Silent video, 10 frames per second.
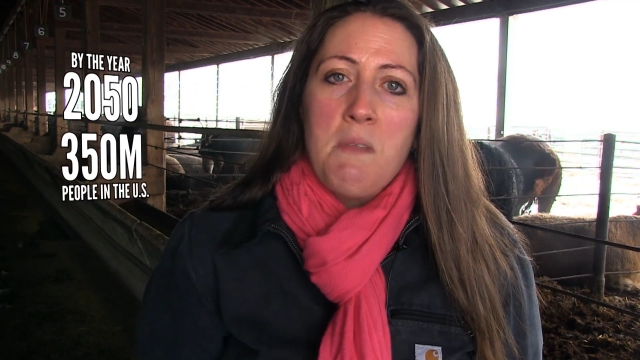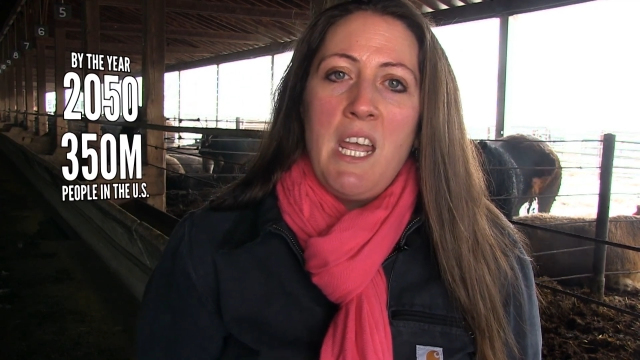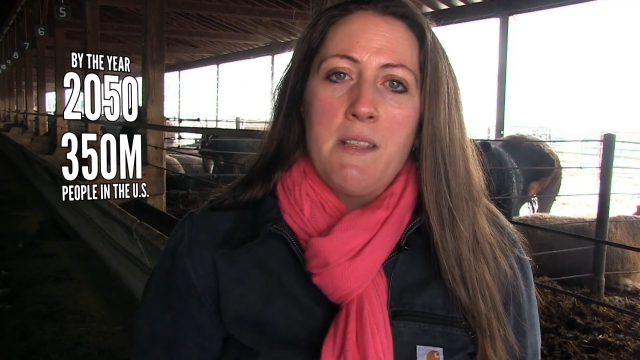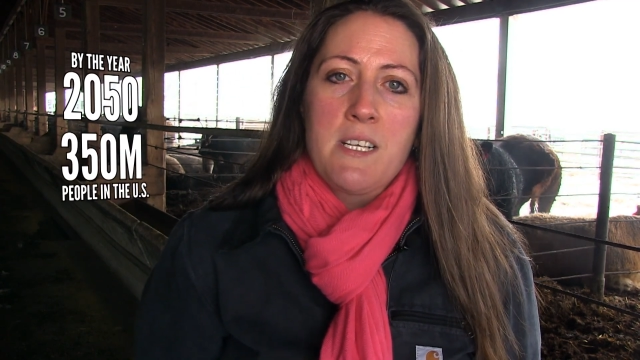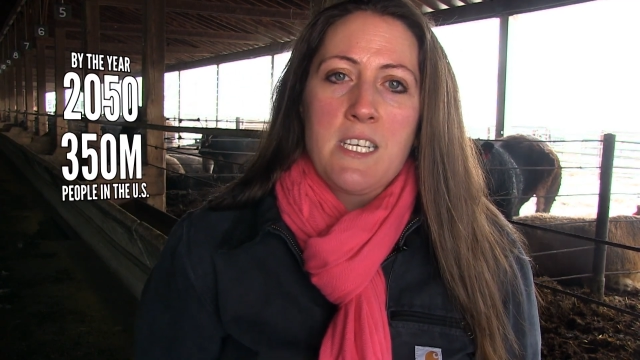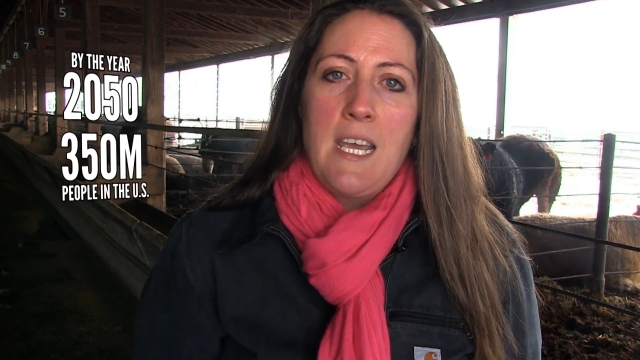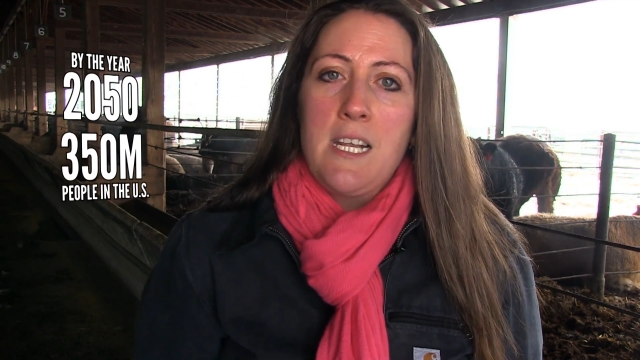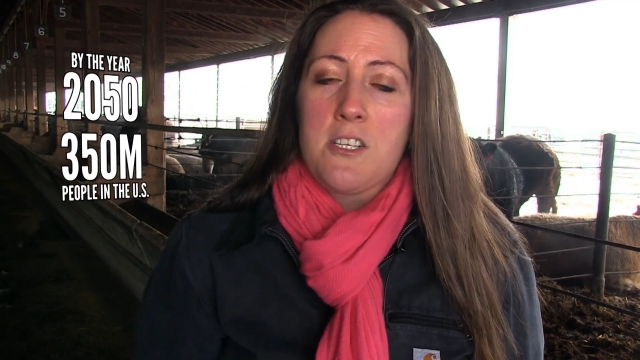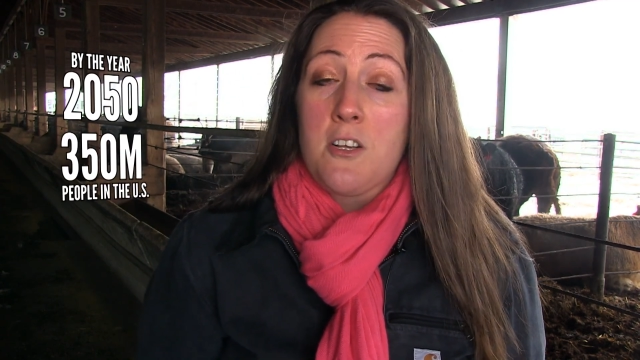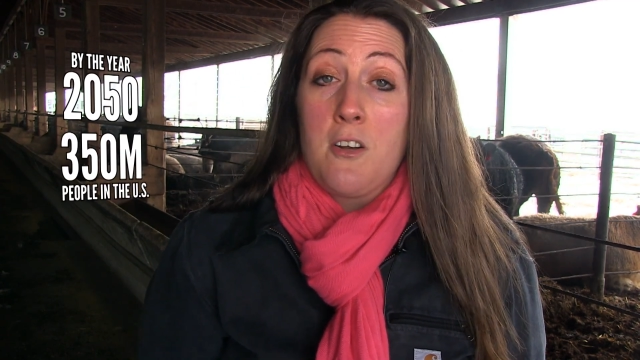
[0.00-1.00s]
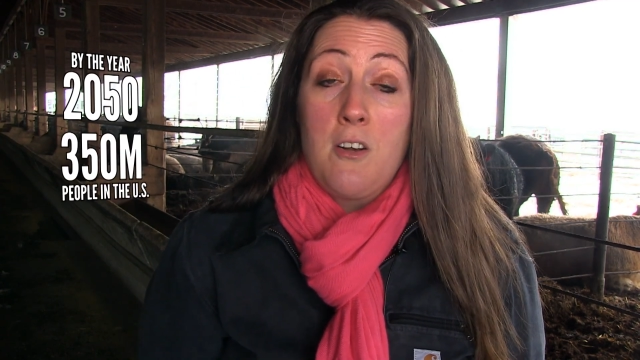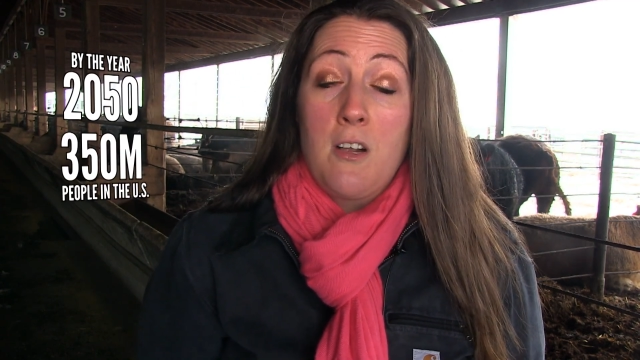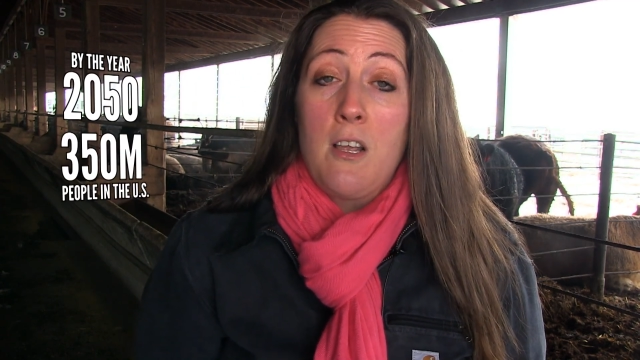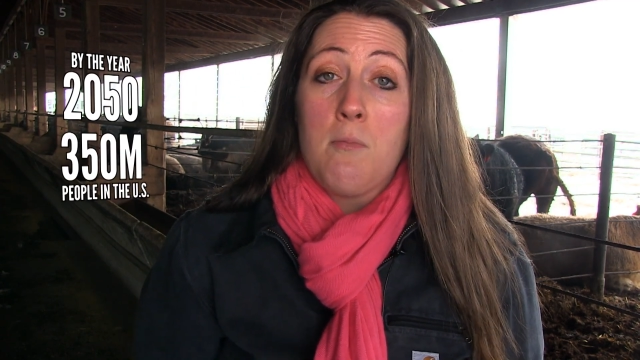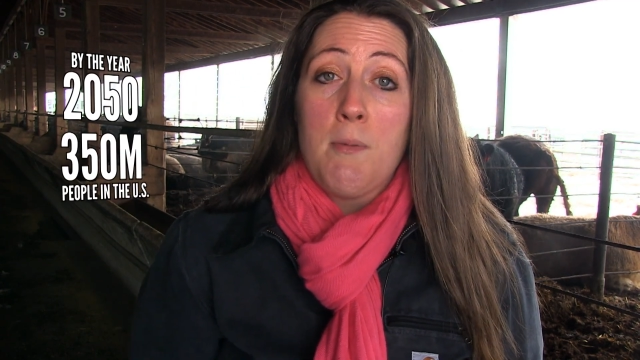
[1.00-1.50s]
in the States, and on a
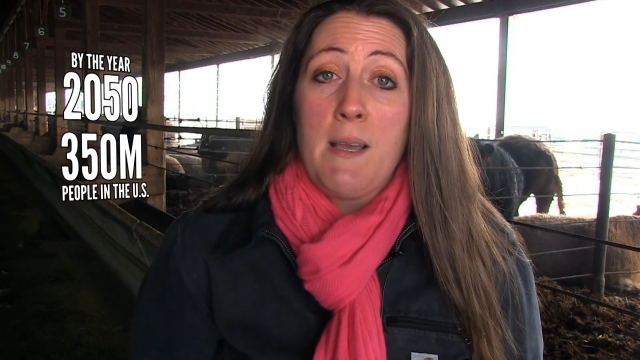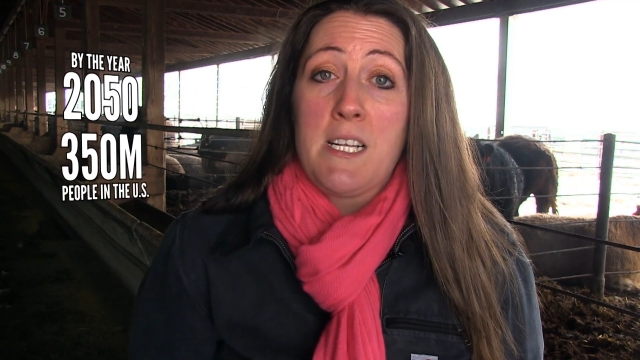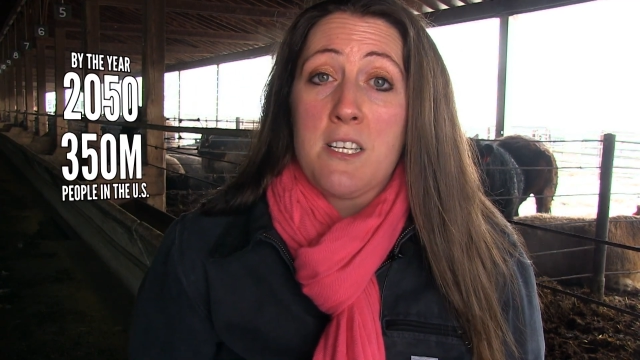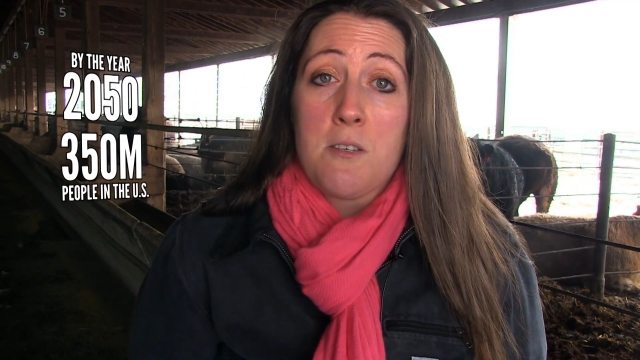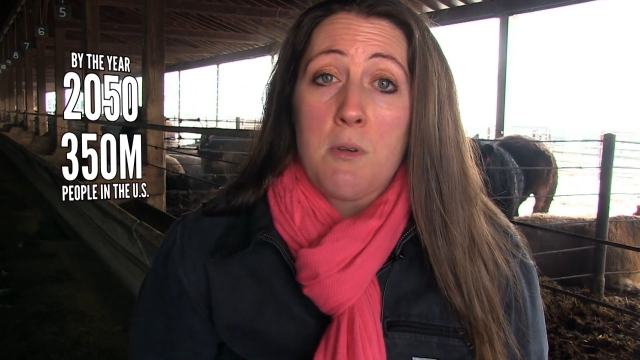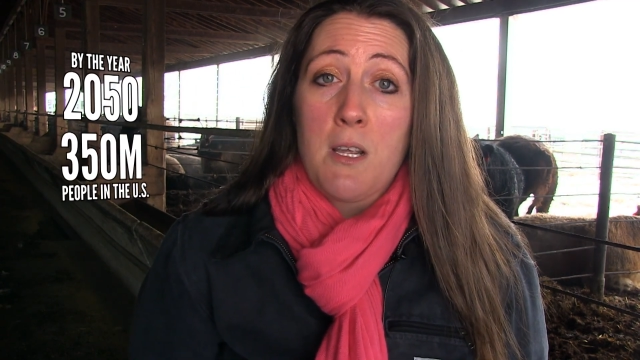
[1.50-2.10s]
global basis,